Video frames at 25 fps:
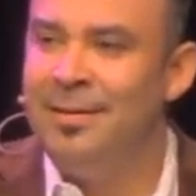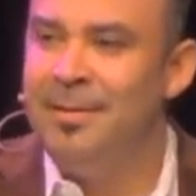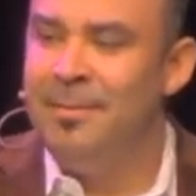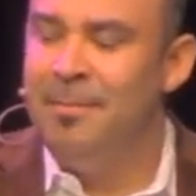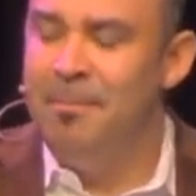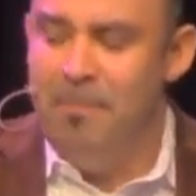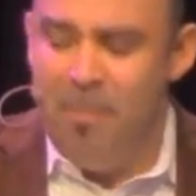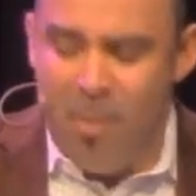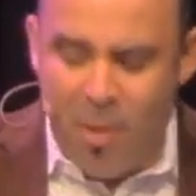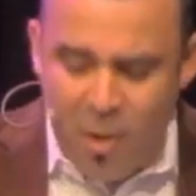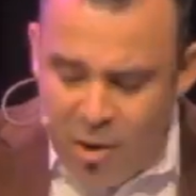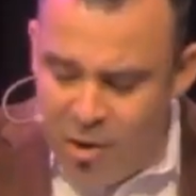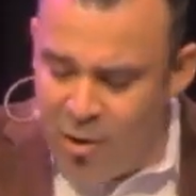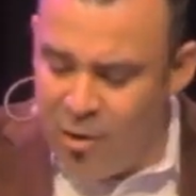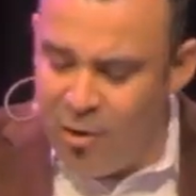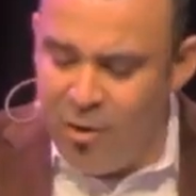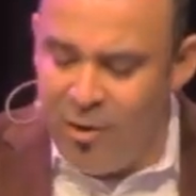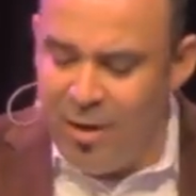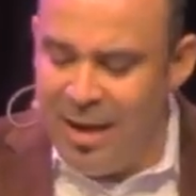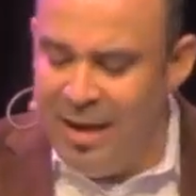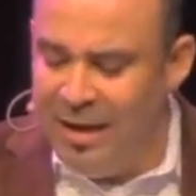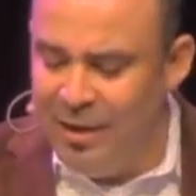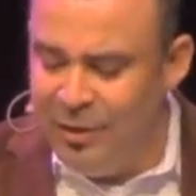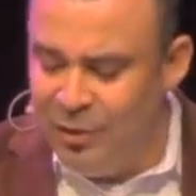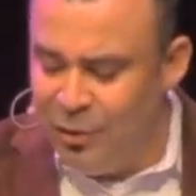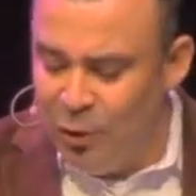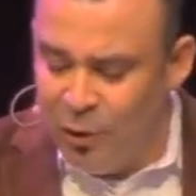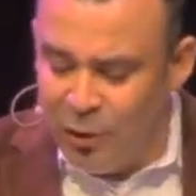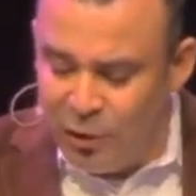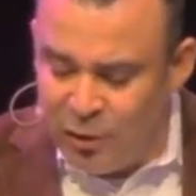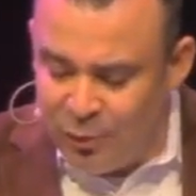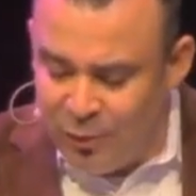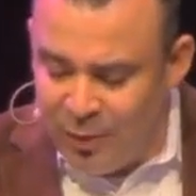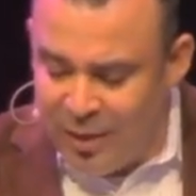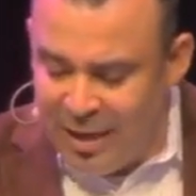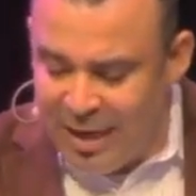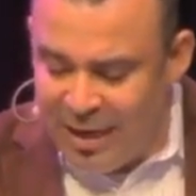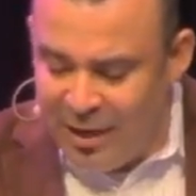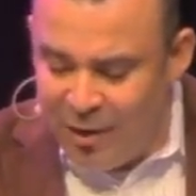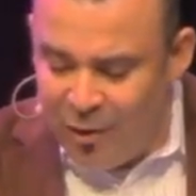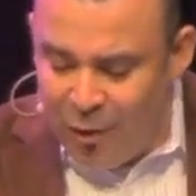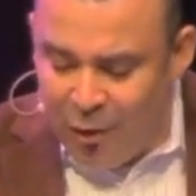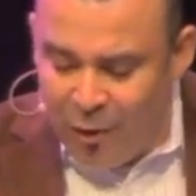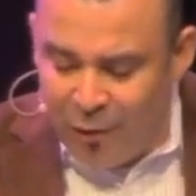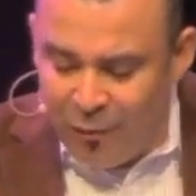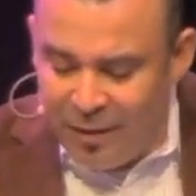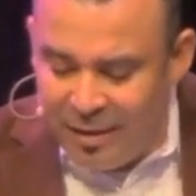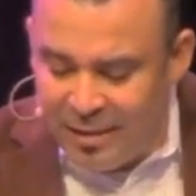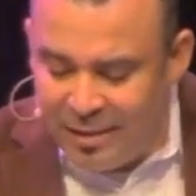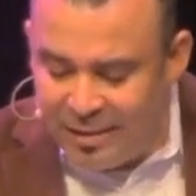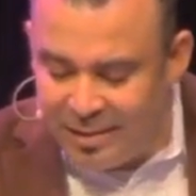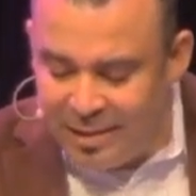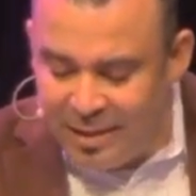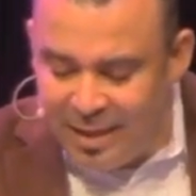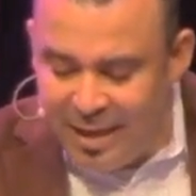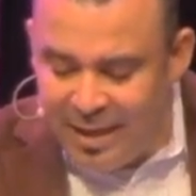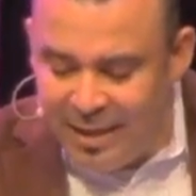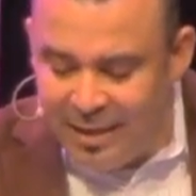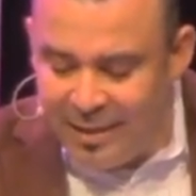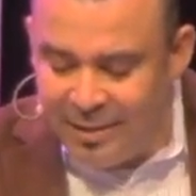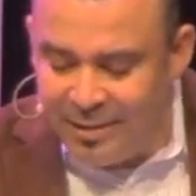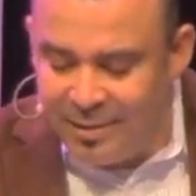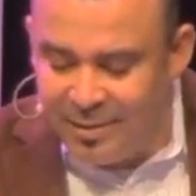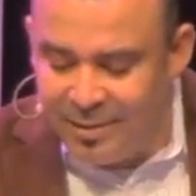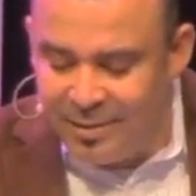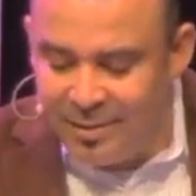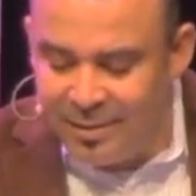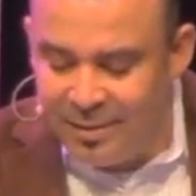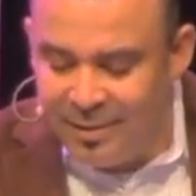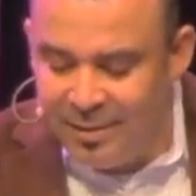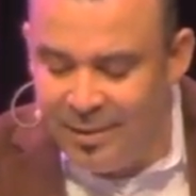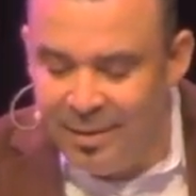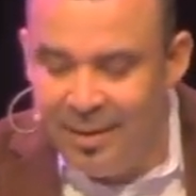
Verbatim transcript: murder and adultery and all these things?